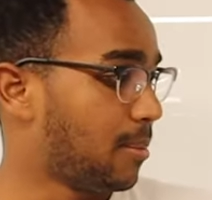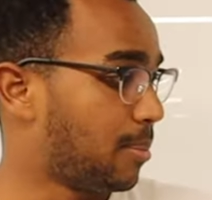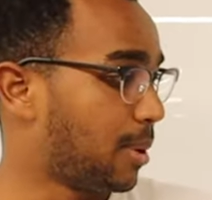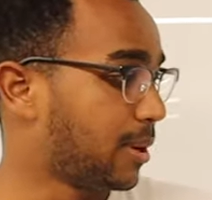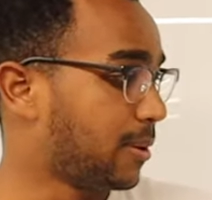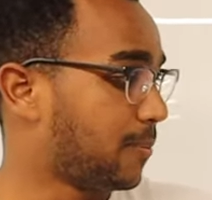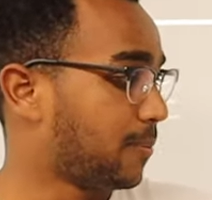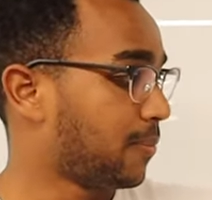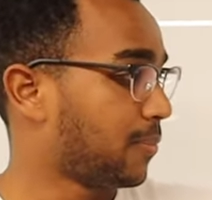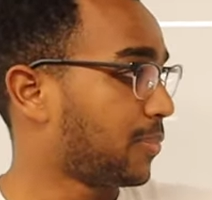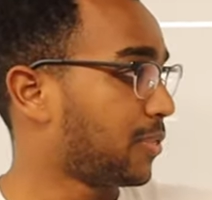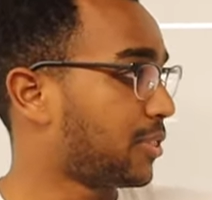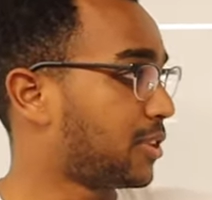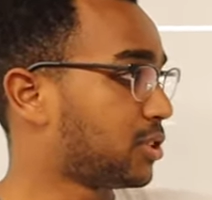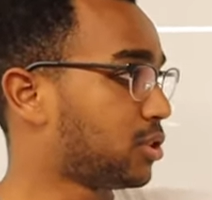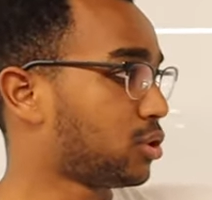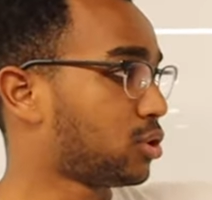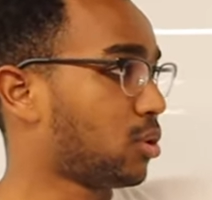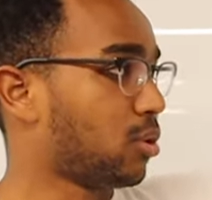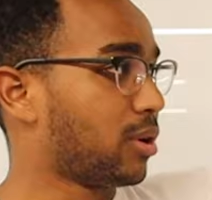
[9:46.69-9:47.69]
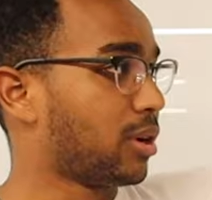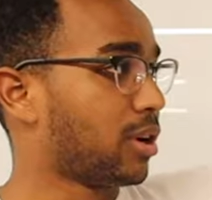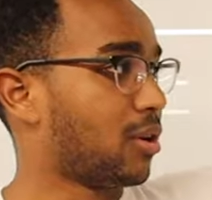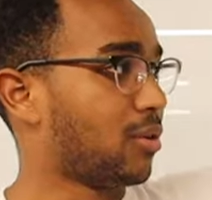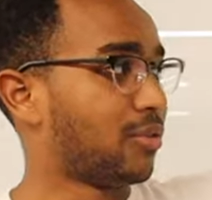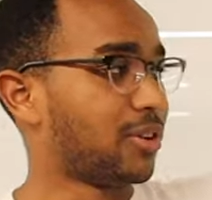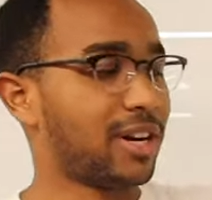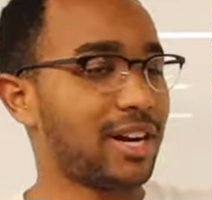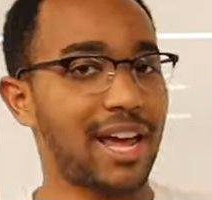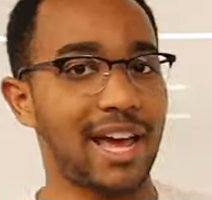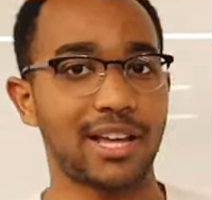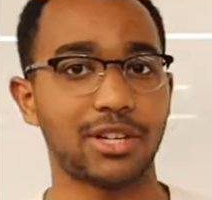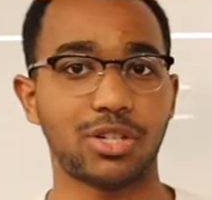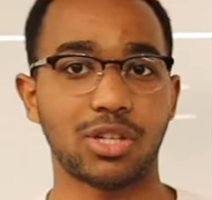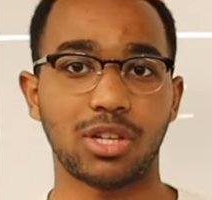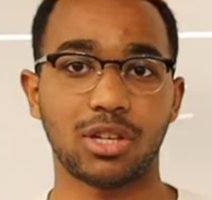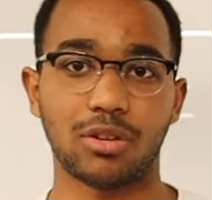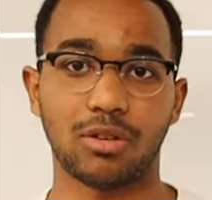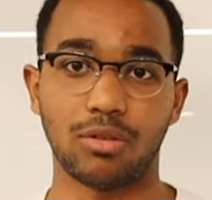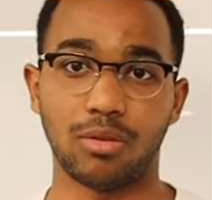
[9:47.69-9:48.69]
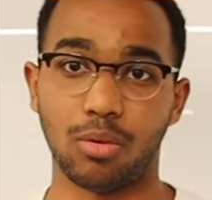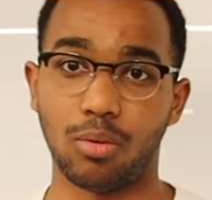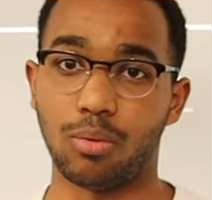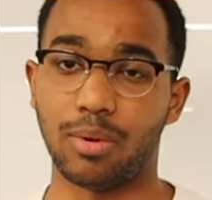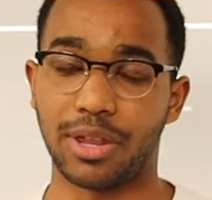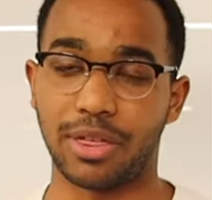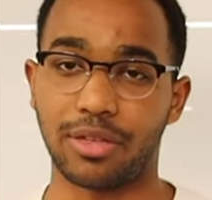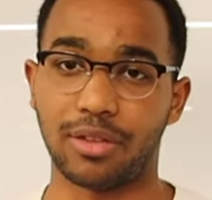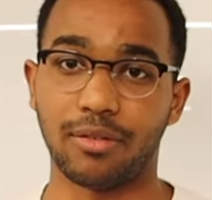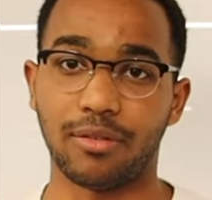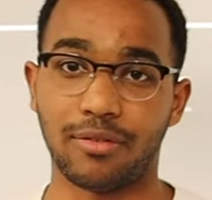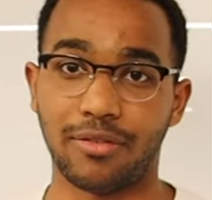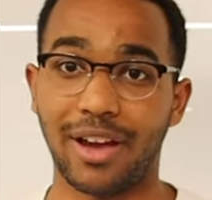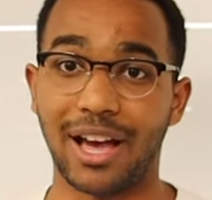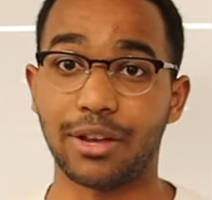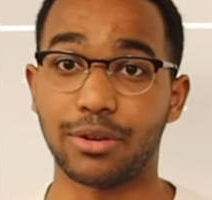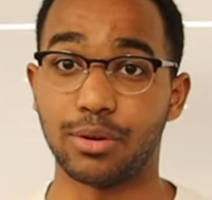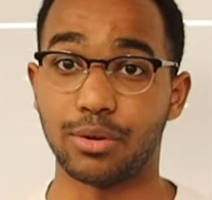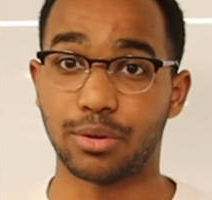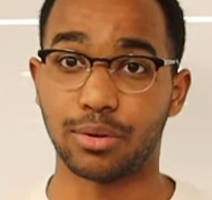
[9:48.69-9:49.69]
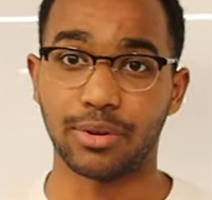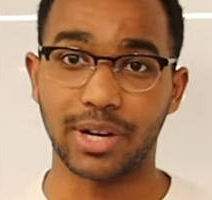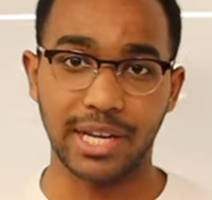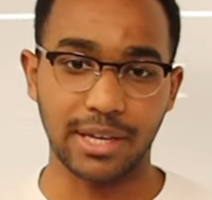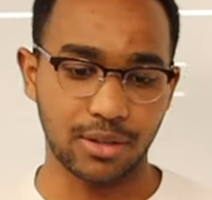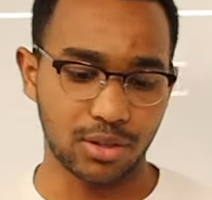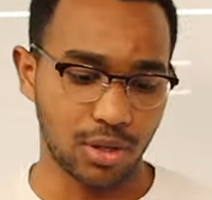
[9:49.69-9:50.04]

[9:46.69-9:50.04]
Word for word: But this is going over an edge with value three.